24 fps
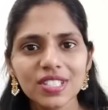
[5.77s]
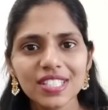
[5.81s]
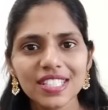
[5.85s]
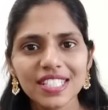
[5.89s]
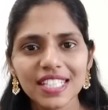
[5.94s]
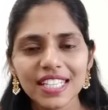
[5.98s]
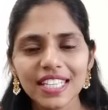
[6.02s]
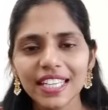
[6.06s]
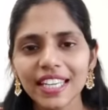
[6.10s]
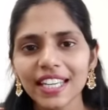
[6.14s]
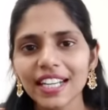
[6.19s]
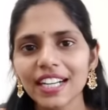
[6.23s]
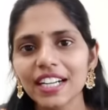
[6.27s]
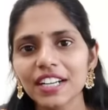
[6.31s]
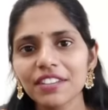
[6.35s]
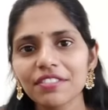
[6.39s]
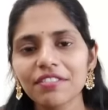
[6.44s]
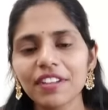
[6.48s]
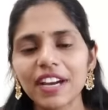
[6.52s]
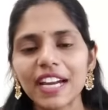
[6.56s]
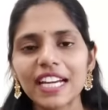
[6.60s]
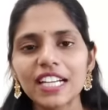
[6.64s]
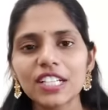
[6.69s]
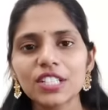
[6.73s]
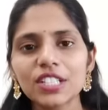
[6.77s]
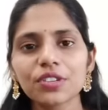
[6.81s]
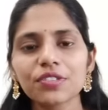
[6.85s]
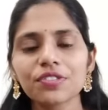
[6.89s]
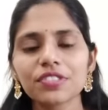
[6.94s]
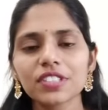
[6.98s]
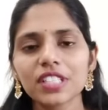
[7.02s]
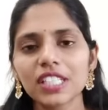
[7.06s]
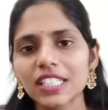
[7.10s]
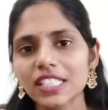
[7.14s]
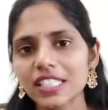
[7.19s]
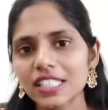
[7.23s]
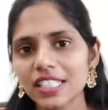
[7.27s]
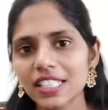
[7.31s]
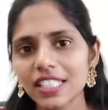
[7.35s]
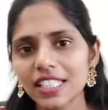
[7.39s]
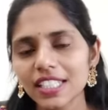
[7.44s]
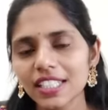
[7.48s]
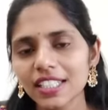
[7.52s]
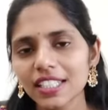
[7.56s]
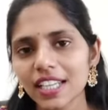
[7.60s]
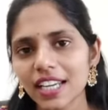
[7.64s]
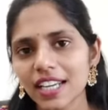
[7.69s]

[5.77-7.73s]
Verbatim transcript: see current affairs of 16th